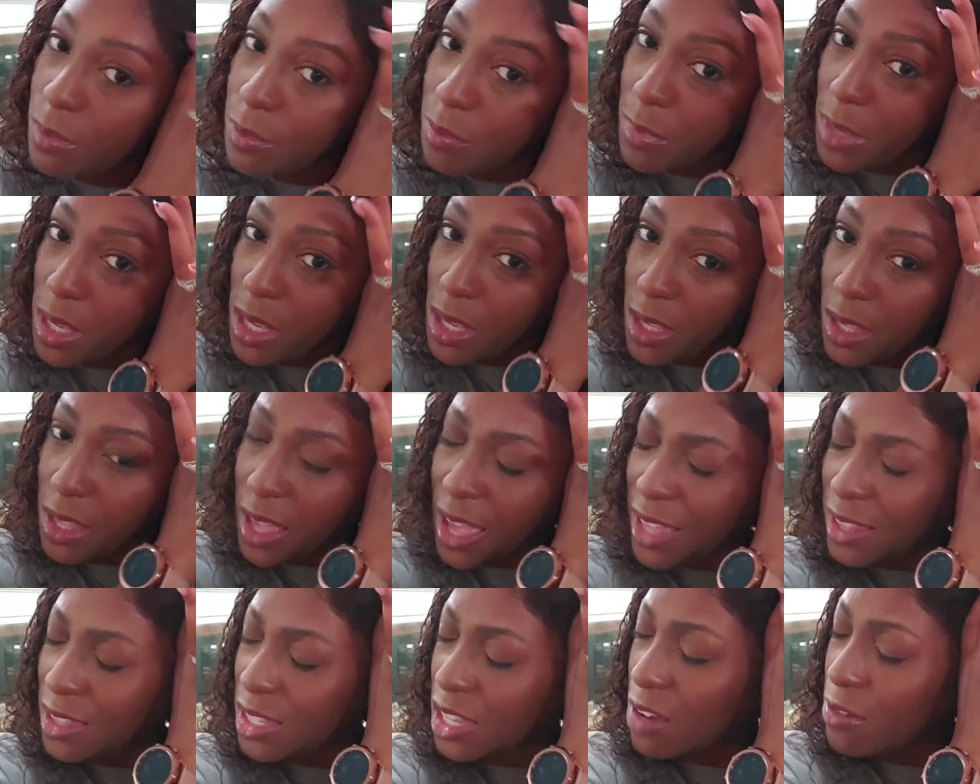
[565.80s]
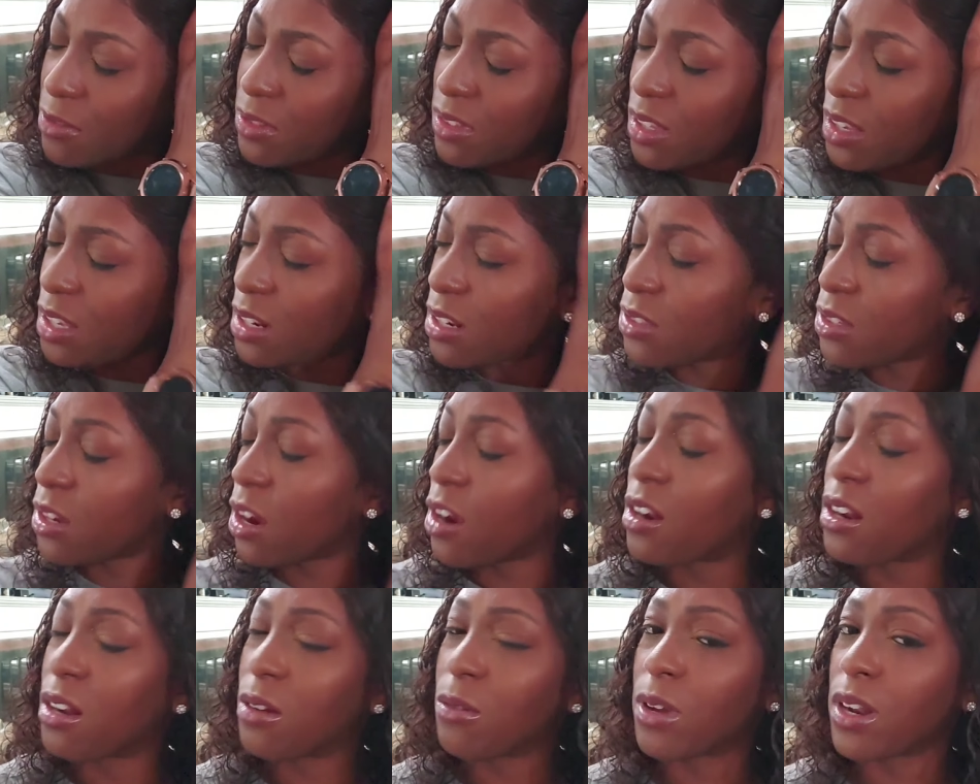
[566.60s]
Me, I loved Tina
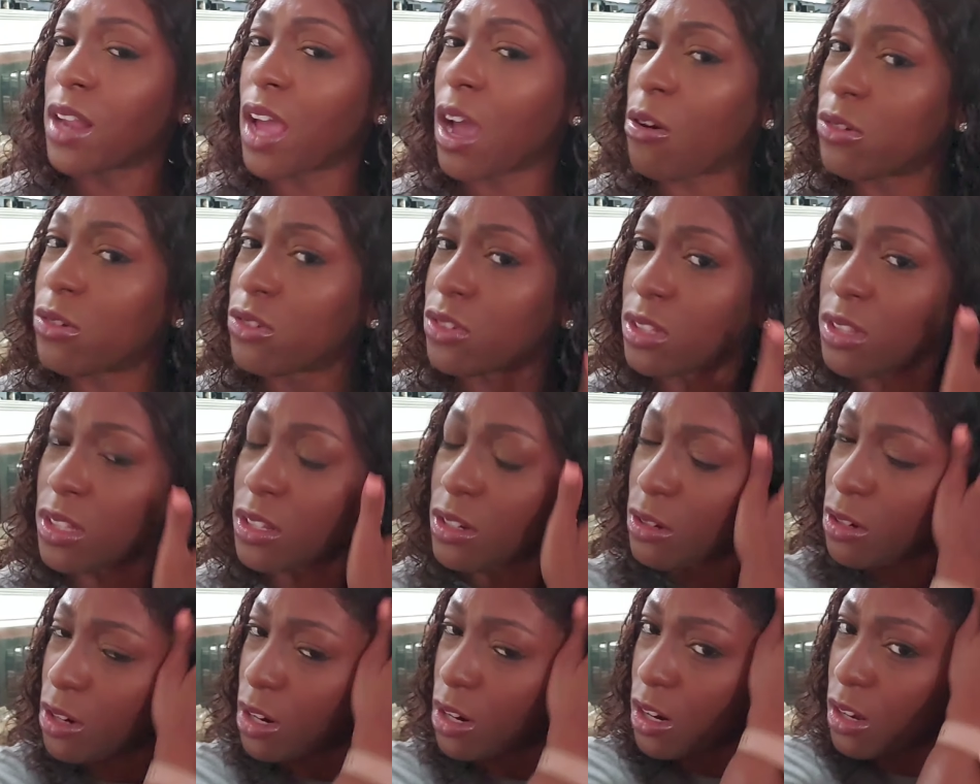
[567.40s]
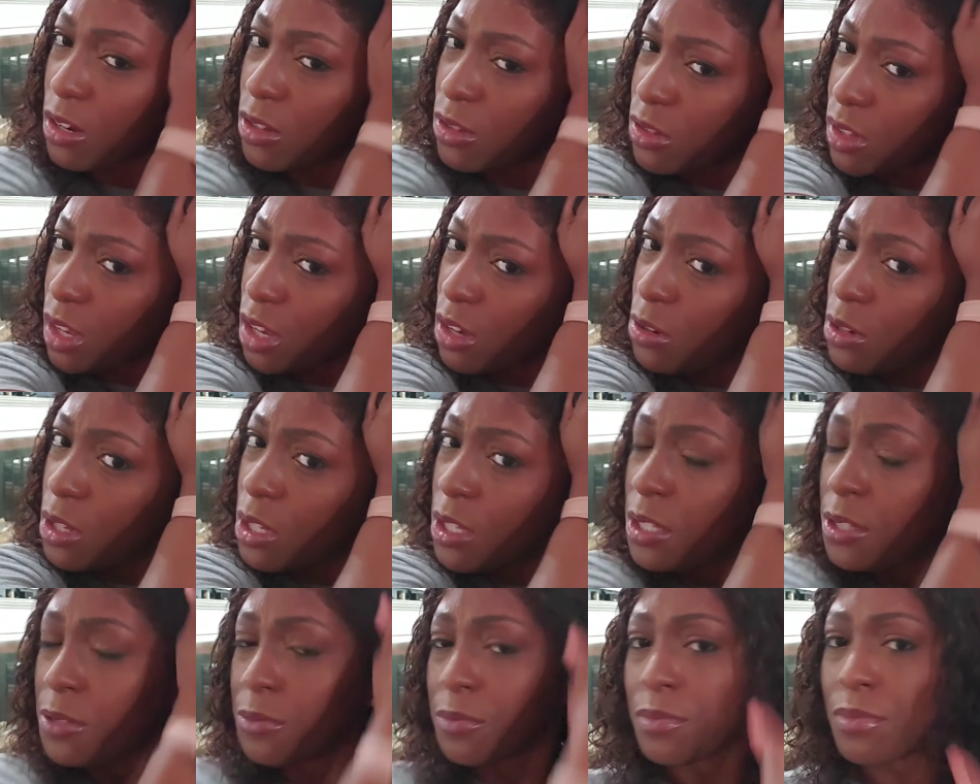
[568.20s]
Turner when I was a little girl, so
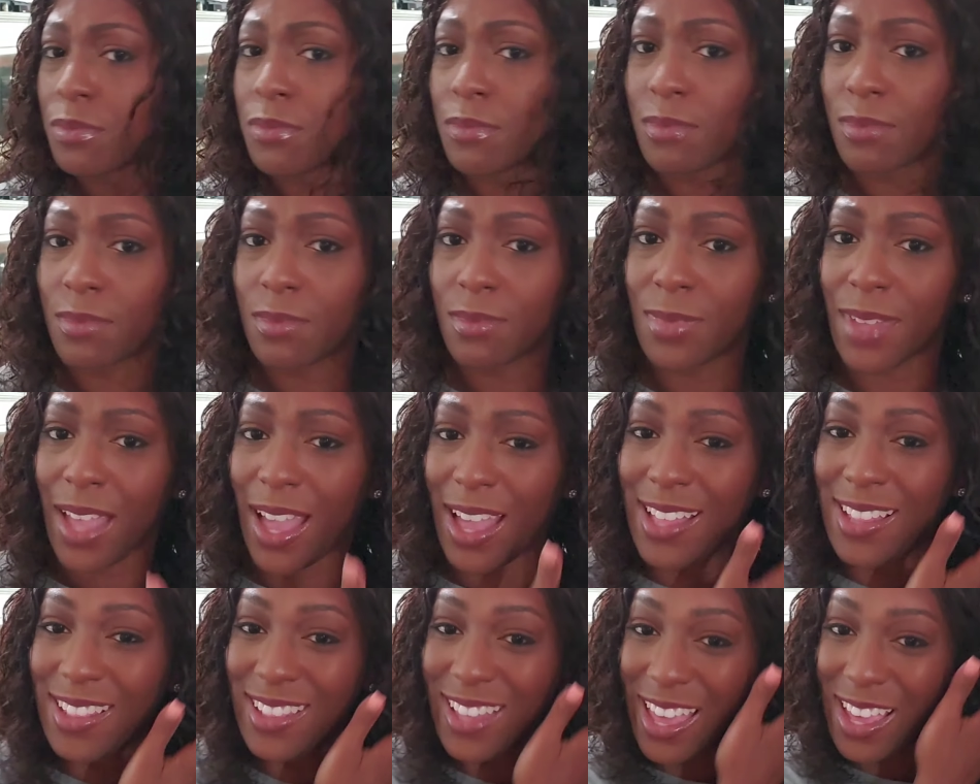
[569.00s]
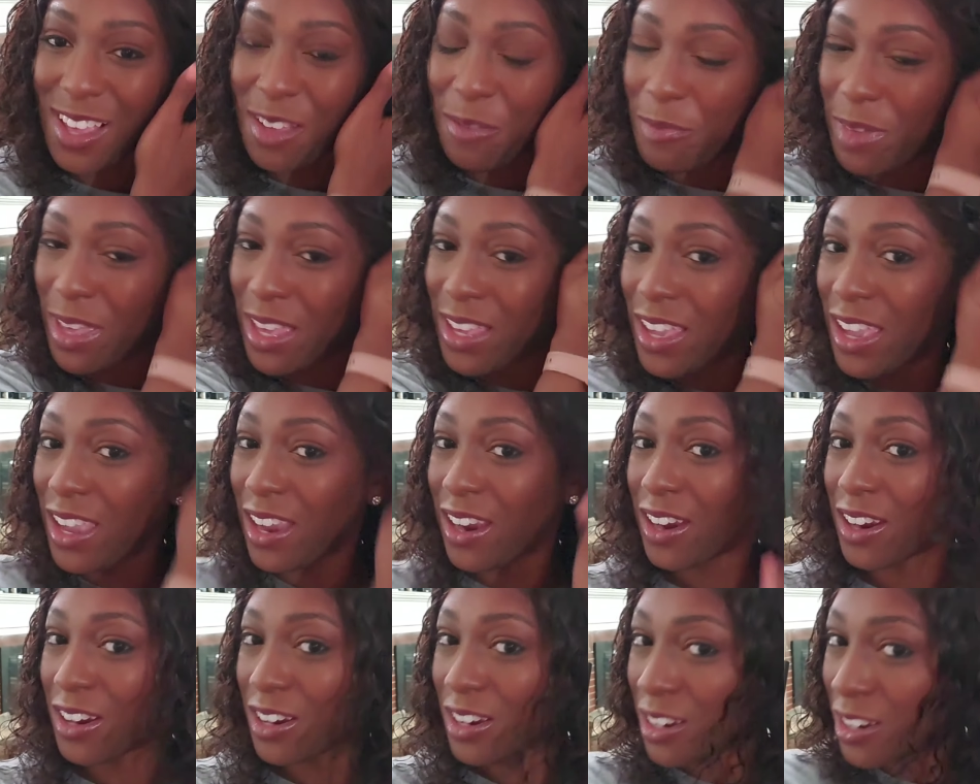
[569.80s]
I like big
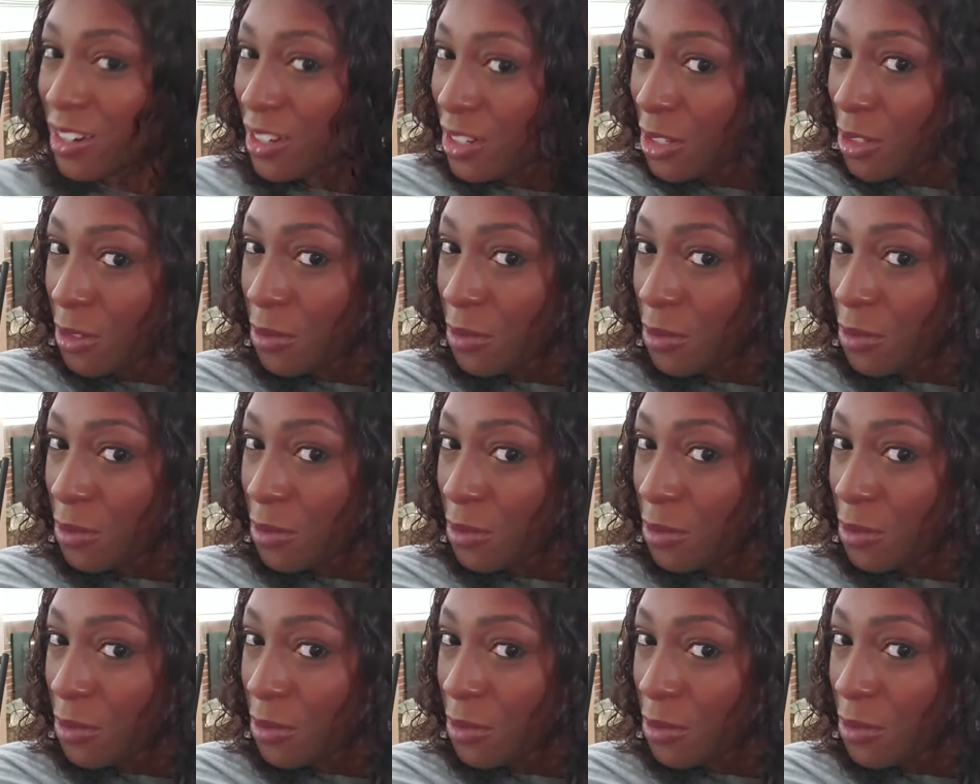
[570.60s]
hair.